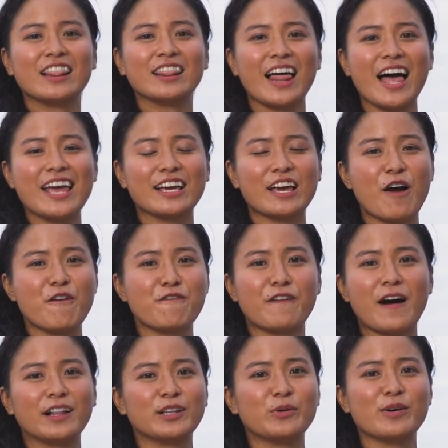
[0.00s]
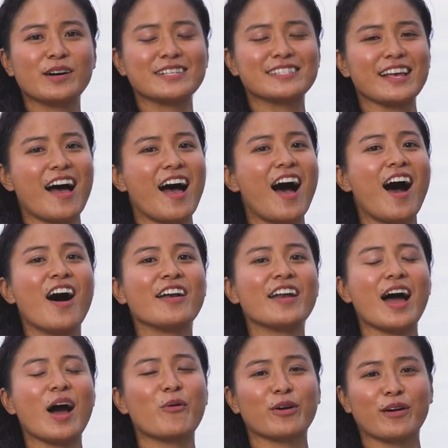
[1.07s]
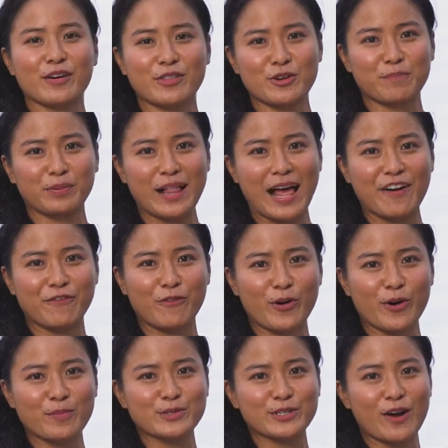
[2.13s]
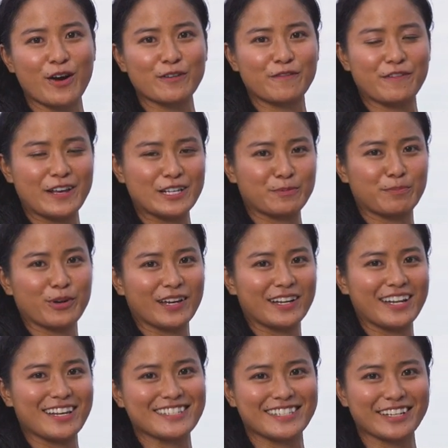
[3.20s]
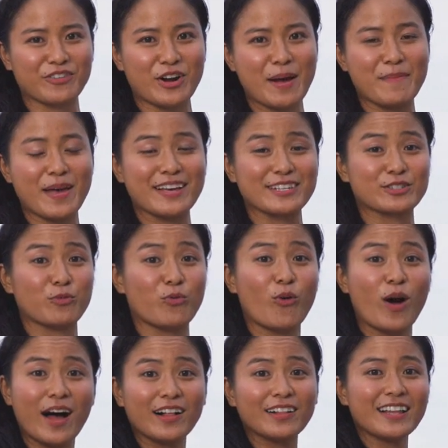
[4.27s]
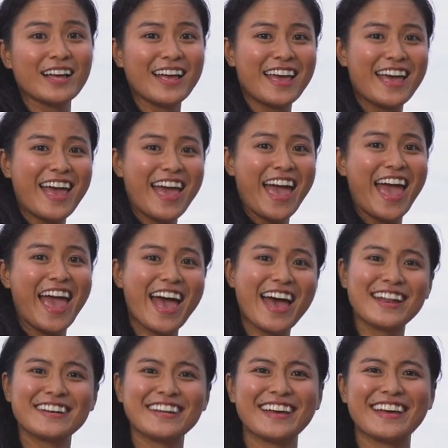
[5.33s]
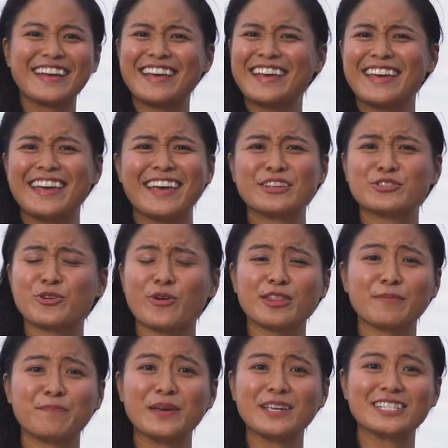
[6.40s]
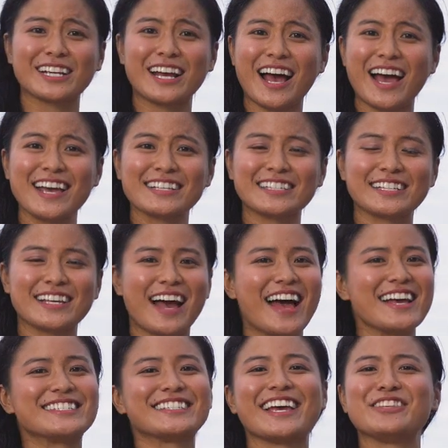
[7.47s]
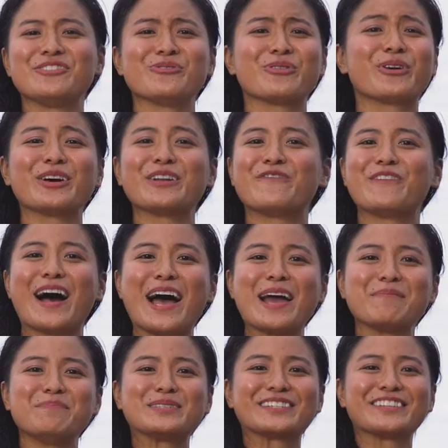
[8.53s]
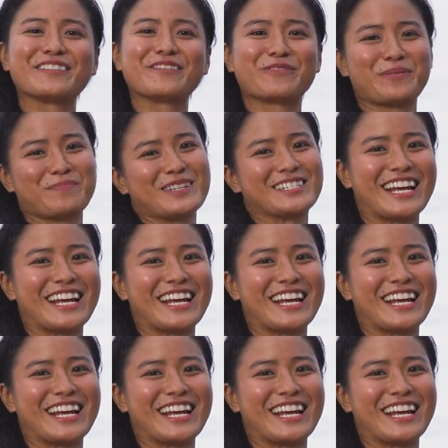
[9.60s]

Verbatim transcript: Like, follow us on our other platforms on Facebook and Instagram as well. And enjoy the beach, guys. I send you good vibes from the